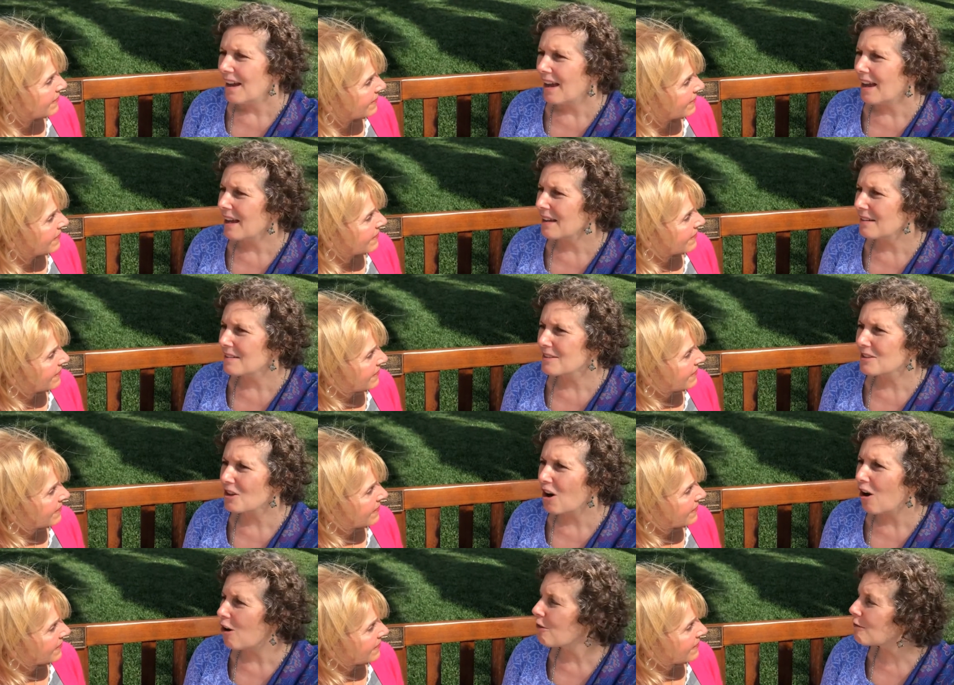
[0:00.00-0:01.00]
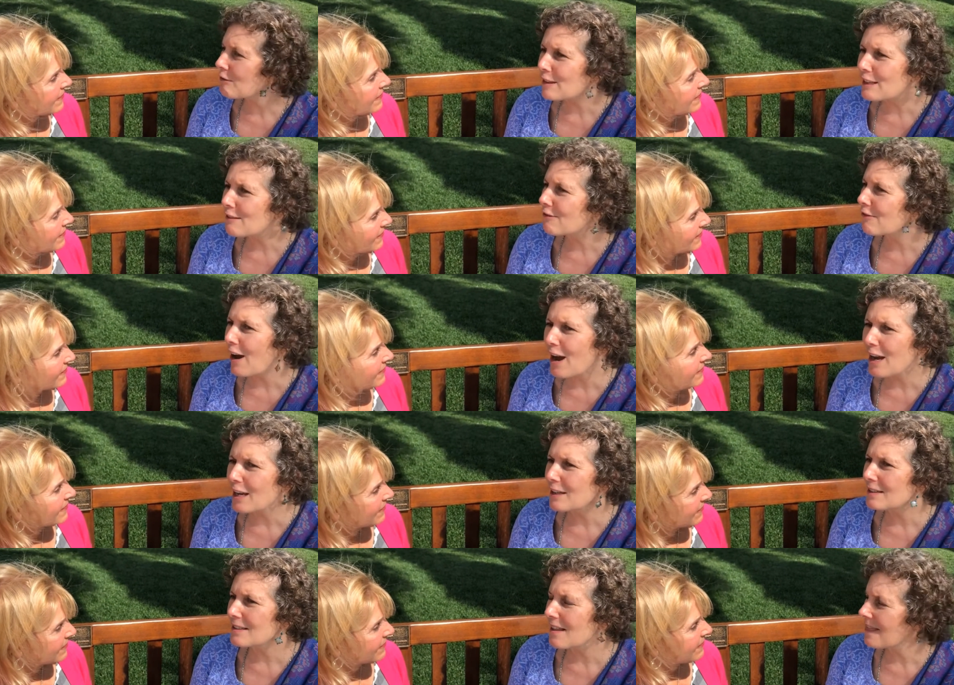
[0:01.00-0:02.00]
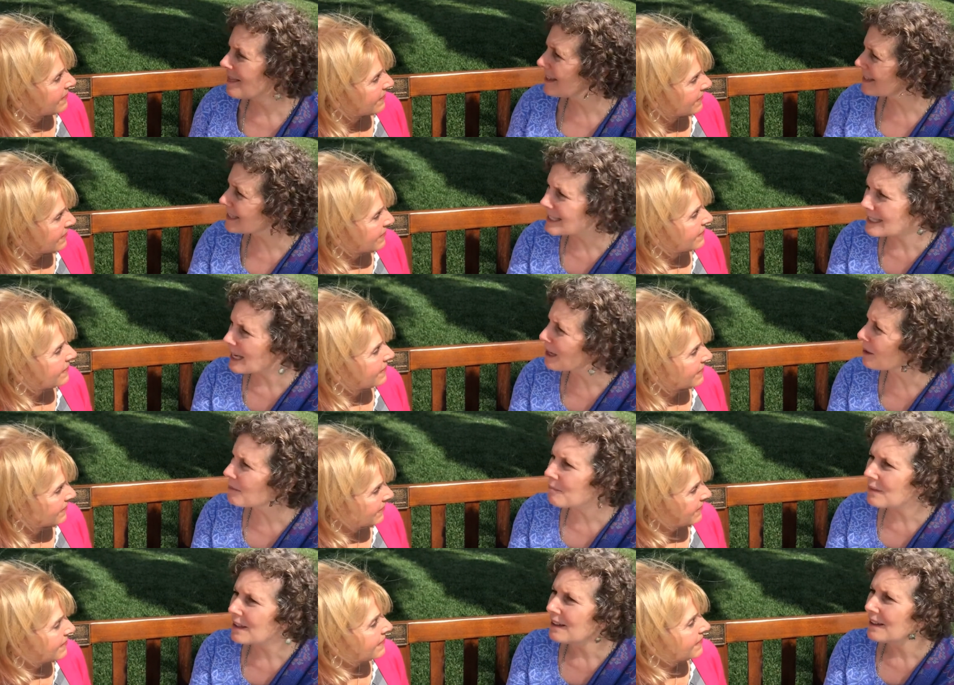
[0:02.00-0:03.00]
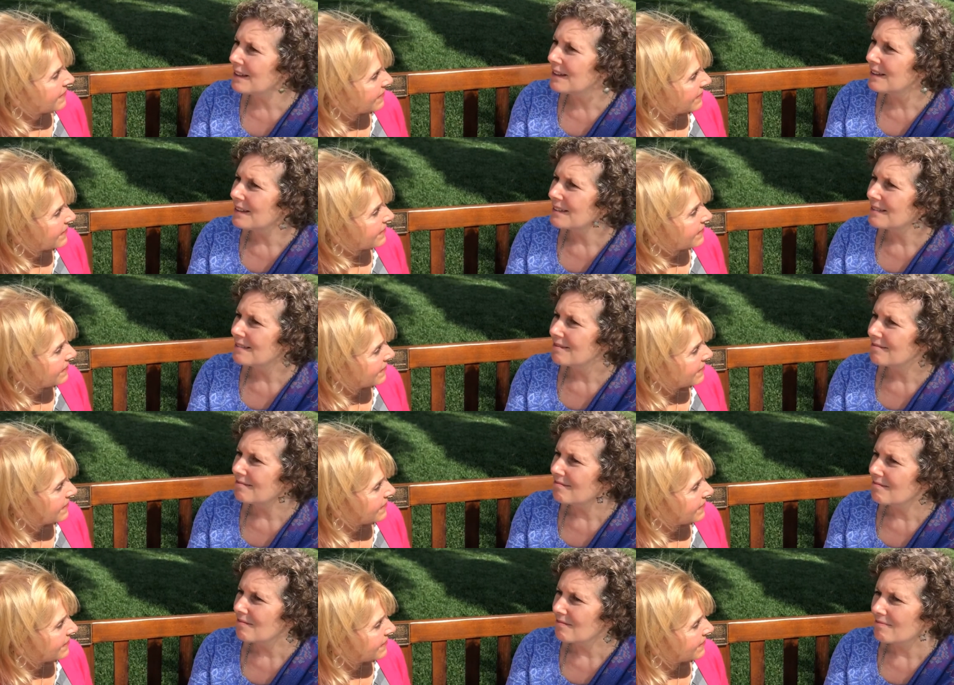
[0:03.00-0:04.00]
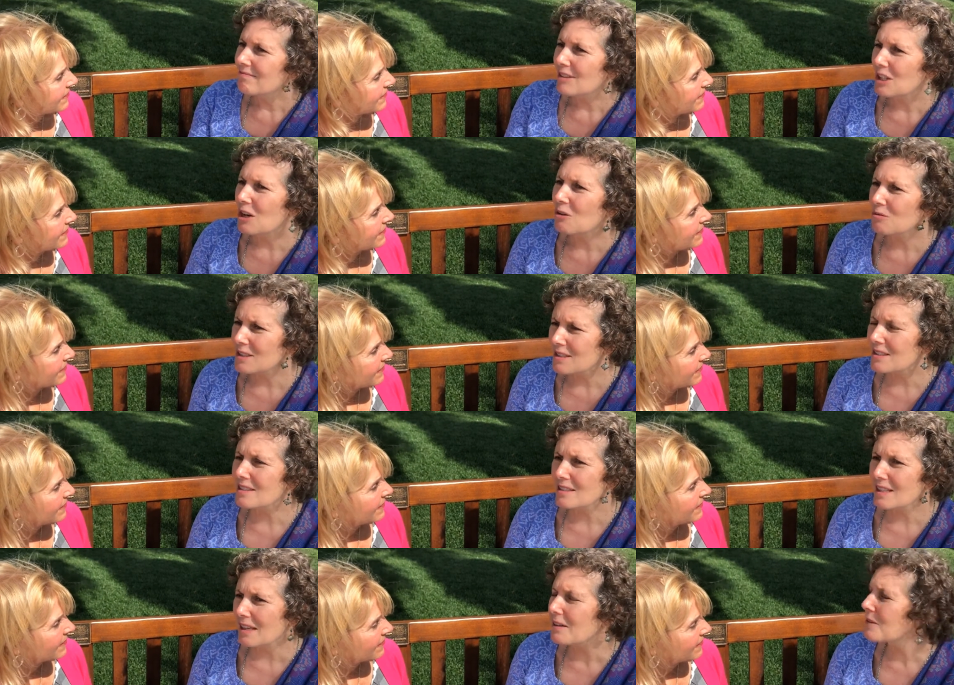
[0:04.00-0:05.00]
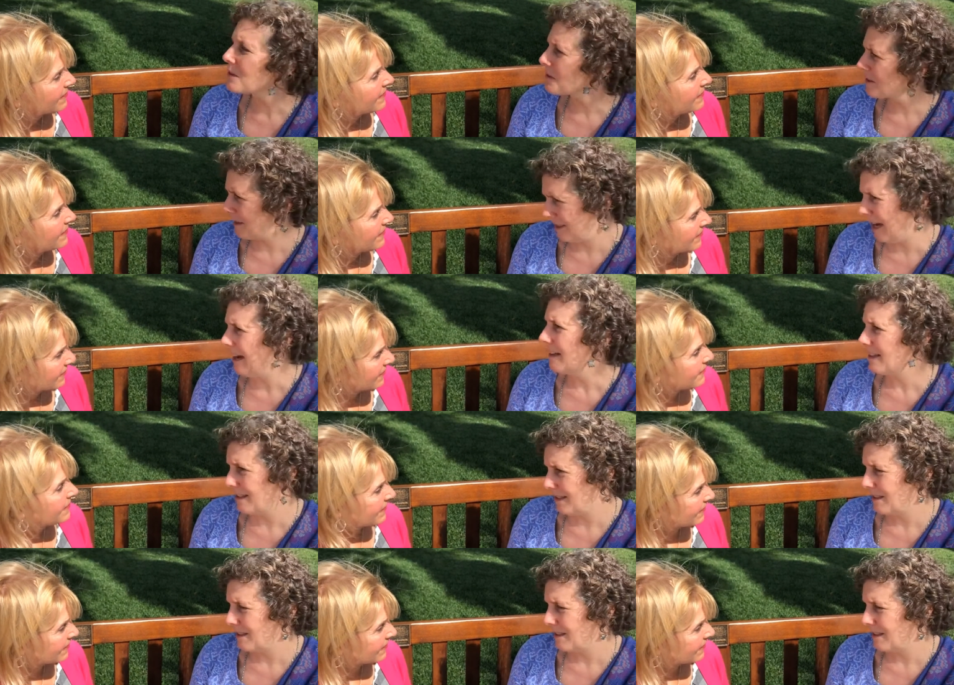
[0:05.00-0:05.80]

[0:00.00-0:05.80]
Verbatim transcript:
Speaker 1: and hopefully find the same you know, skill set